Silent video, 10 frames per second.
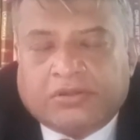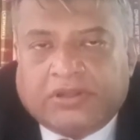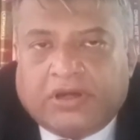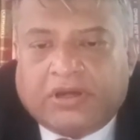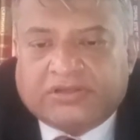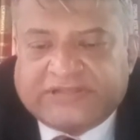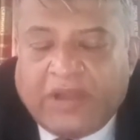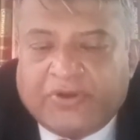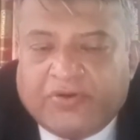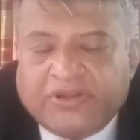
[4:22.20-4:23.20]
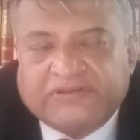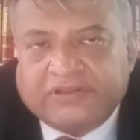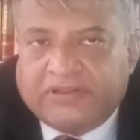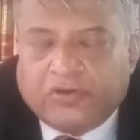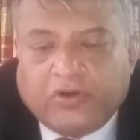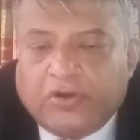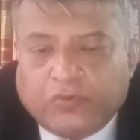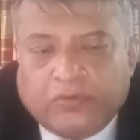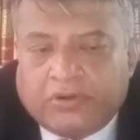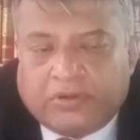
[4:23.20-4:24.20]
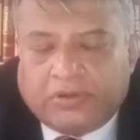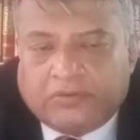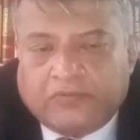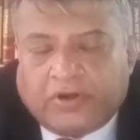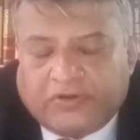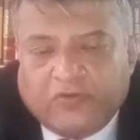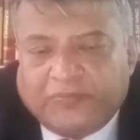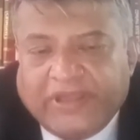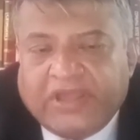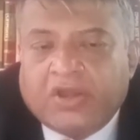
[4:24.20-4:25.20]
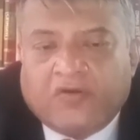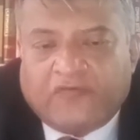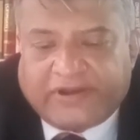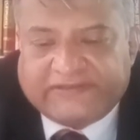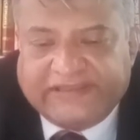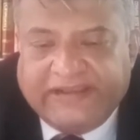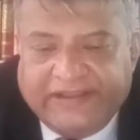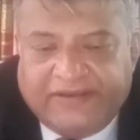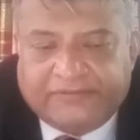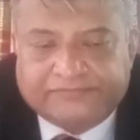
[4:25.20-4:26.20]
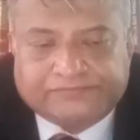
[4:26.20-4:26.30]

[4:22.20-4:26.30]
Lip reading: the stamp duty is equal to what you pay for a sale deed.